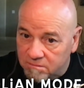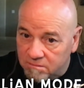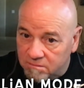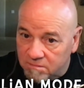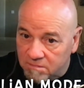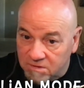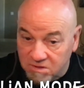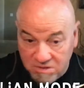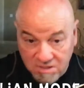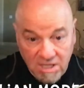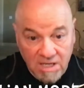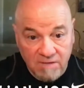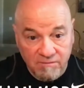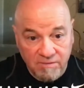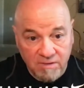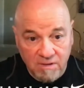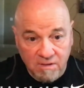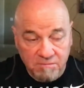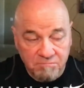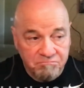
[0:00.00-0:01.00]
It's kind of
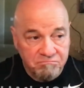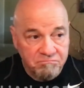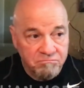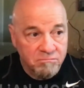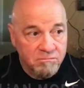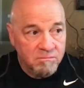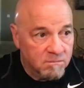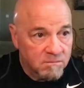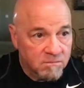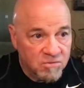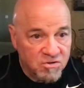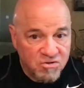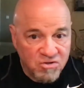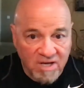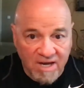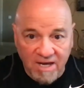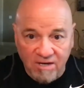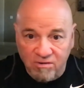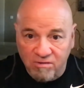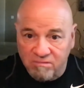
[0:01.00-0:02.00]
a
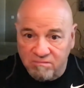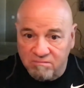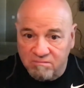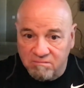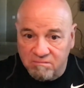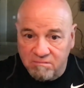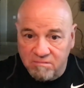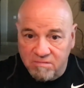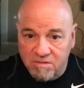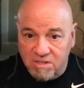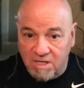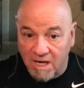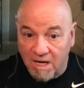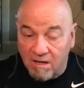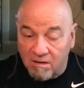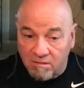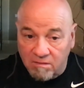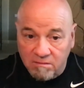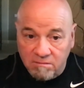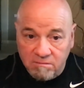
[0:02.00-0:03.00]
standard
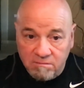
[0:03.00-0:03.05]
scale.